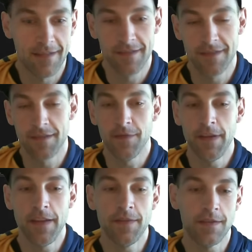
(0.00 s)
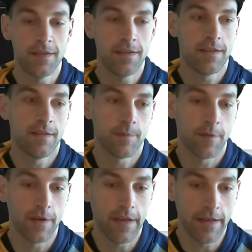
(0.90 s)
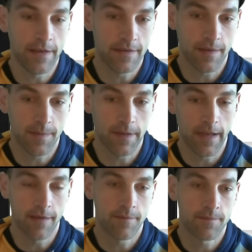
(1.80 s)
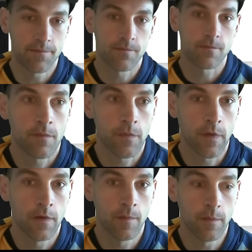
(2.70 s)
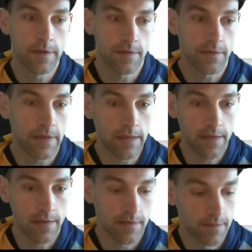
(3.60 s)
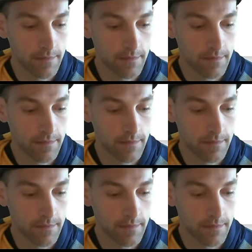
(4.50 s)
so Faithful, Preordained is our plan. Plays a Relic.